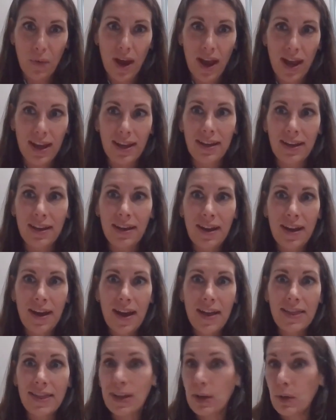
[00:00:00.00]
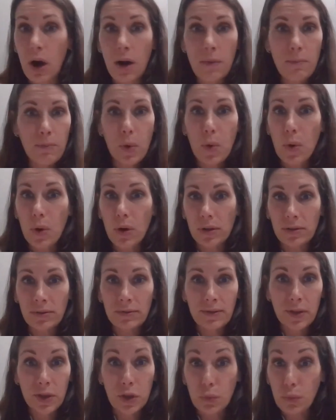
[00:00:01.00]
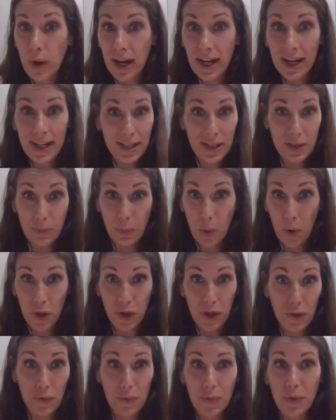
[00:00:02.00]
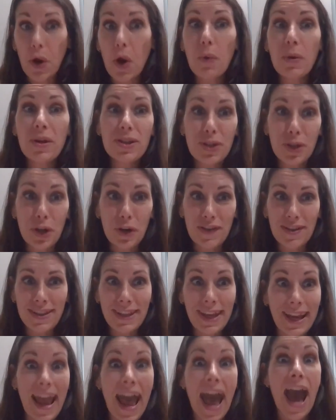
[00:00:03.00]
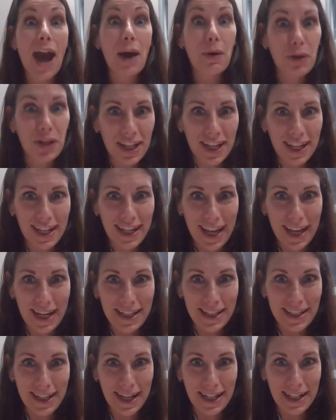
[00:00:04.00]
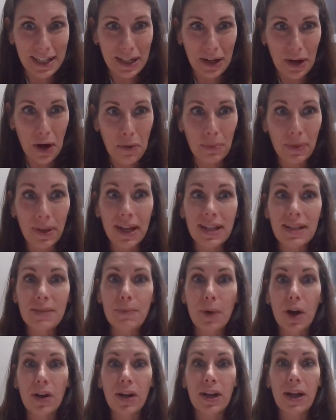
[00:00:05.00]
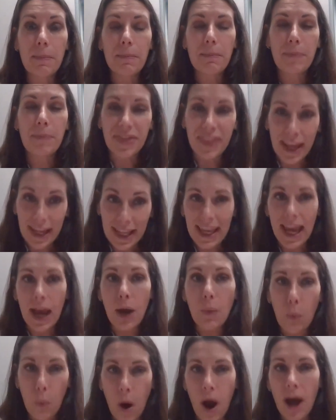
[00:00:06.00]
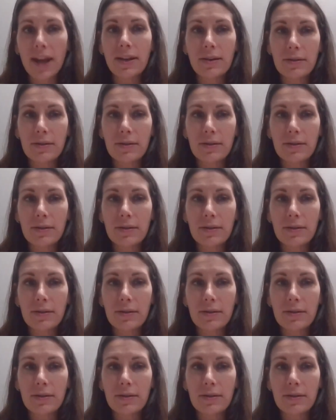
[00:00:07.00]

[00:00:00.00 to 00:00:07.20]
way, they're on board. They're ready to support you. They're always nervous, like, how are you going to get it done in a complex market? But they get why